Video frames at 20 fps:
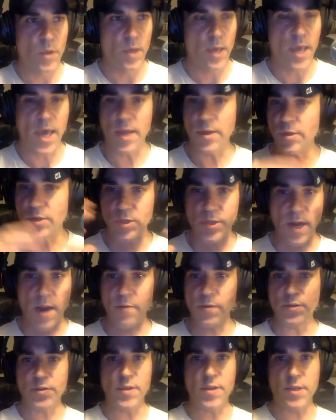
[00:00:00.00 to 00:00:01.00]
And just
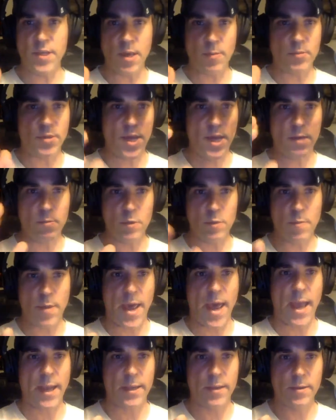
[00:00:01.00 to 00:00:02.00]
everything kept taking me
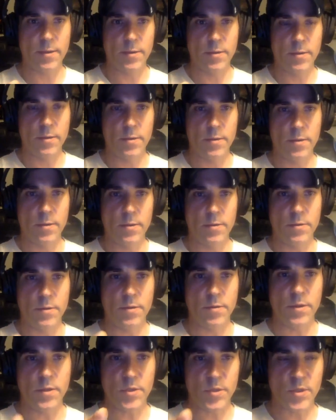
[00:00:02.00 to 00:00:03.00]
back to
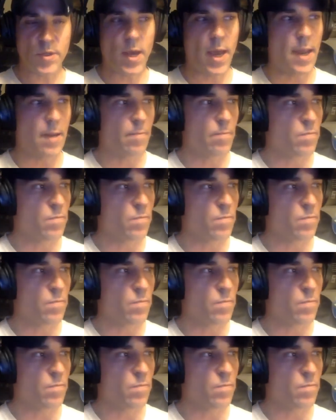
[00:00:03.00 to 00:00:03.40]
this site.